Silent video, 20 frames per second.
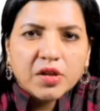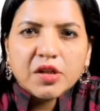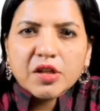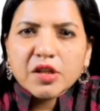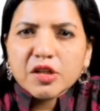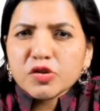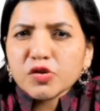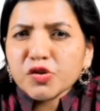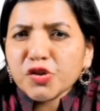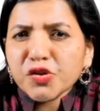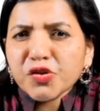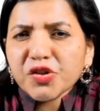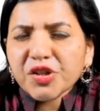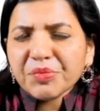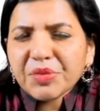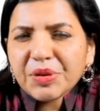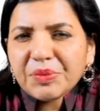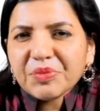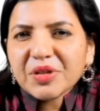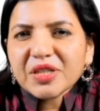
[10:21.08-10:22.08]
So do you
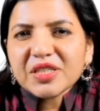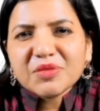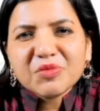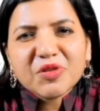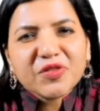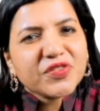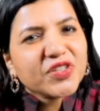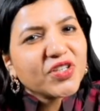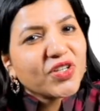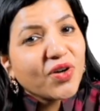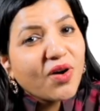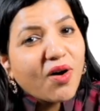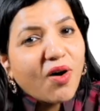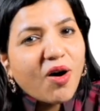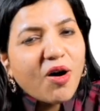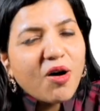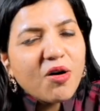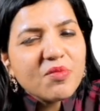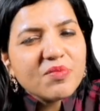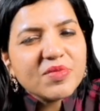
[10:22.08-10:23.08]
remember some of the
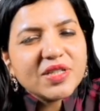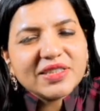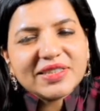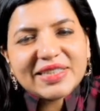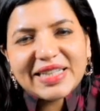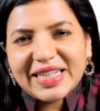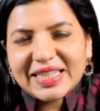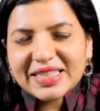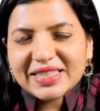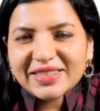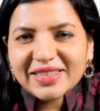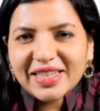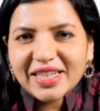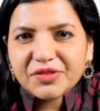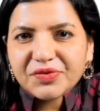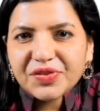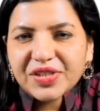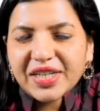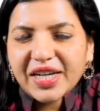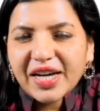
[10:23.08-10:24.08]
common tests that
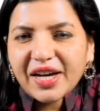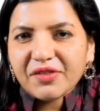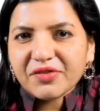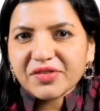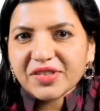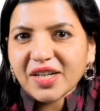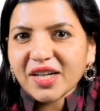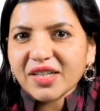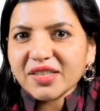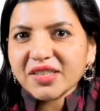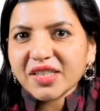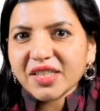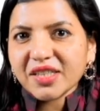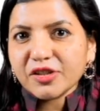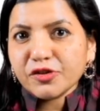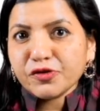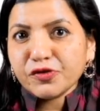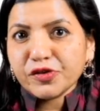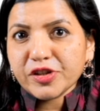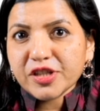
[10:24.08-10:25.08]
we have done in the
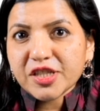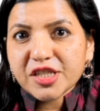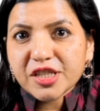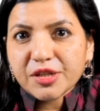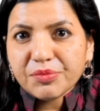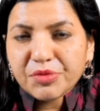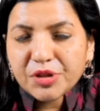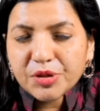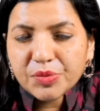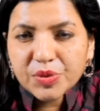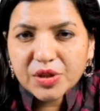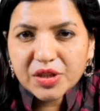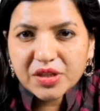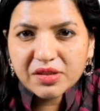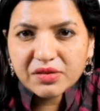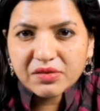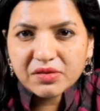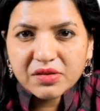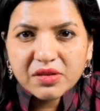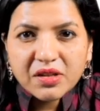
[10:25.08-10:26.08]
first
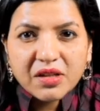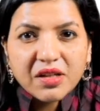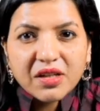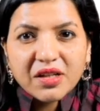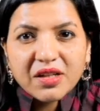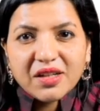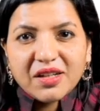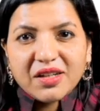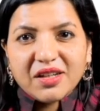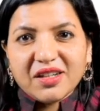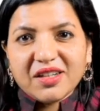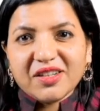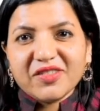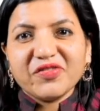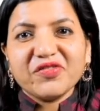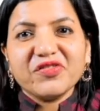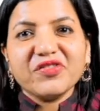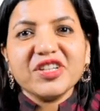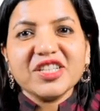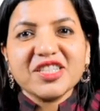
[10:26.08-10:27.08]
MBBS,
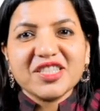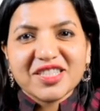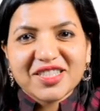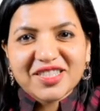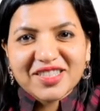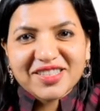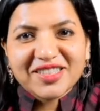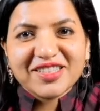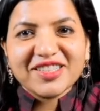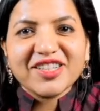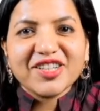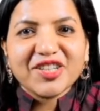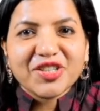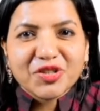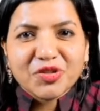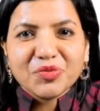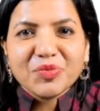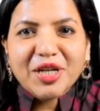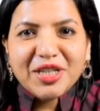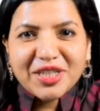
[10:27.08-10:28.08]
which
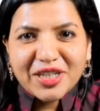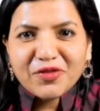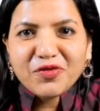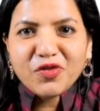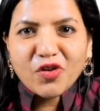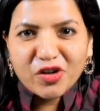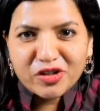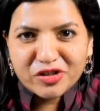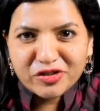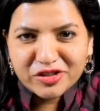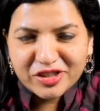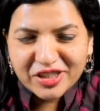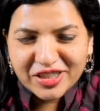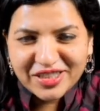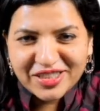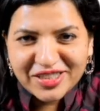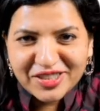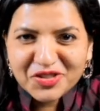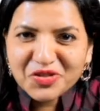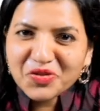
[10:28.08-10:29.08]
you might have forgotten?
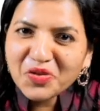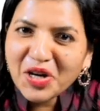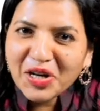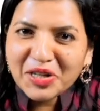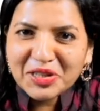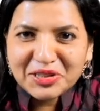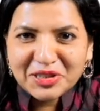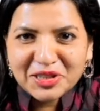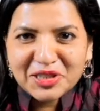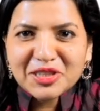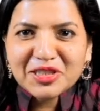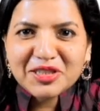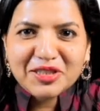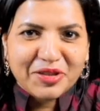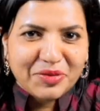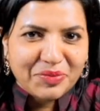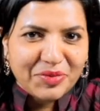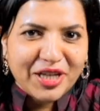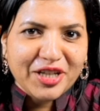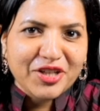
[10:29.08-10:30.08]
So I'll just
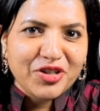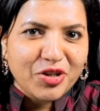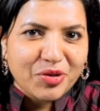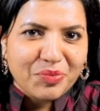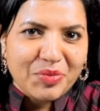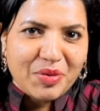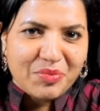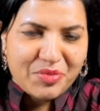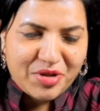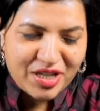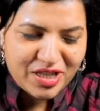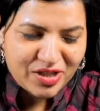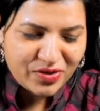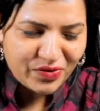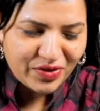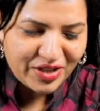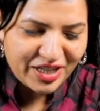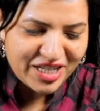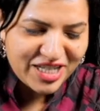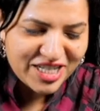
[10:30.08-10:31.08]
make your memories
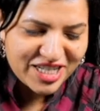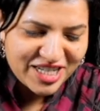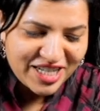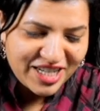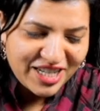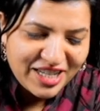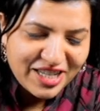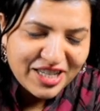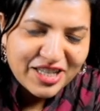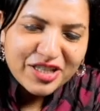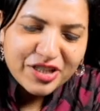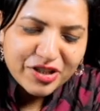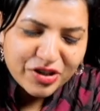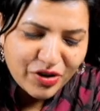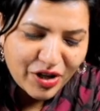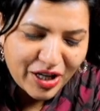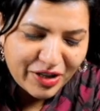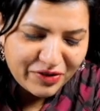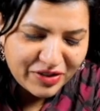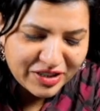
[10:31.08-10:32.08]
fresh. So
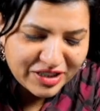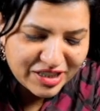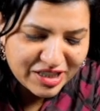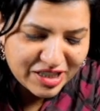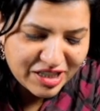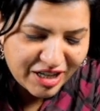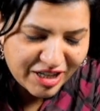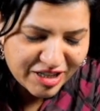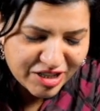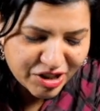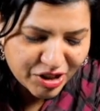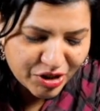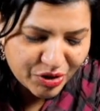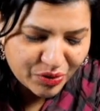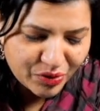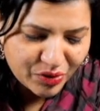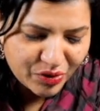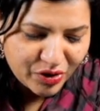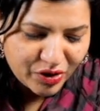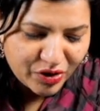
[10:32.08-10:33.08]
I will just ask
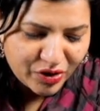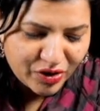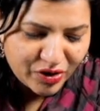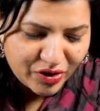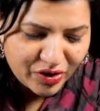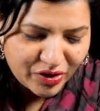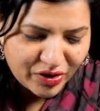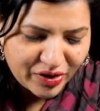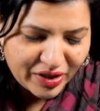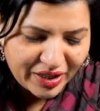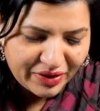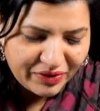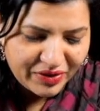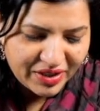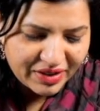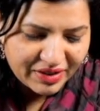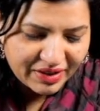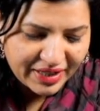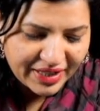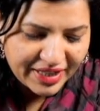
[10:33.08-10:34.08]
you. I will
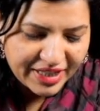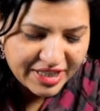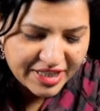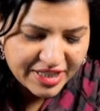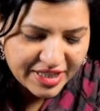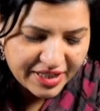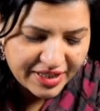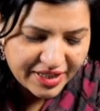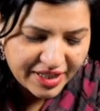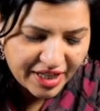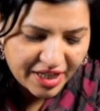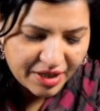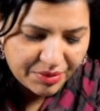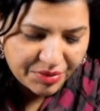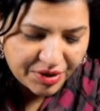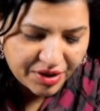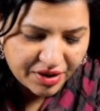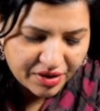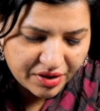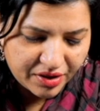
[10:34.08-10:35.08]
write a name
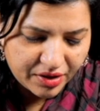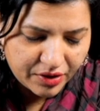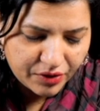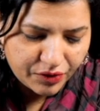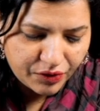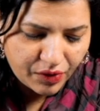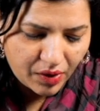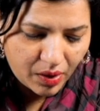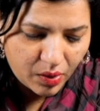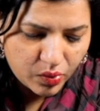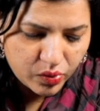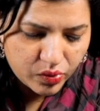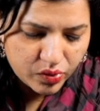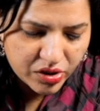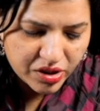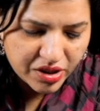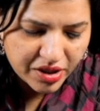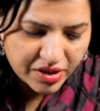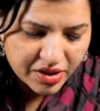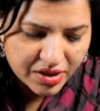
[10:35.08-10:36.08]
here,
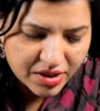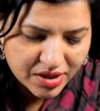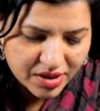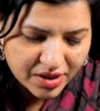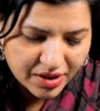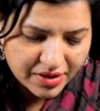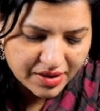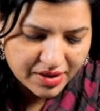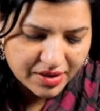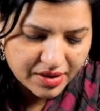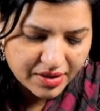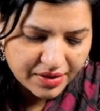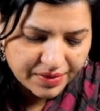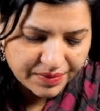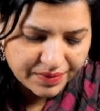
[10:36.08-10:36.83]
Fouchet's test.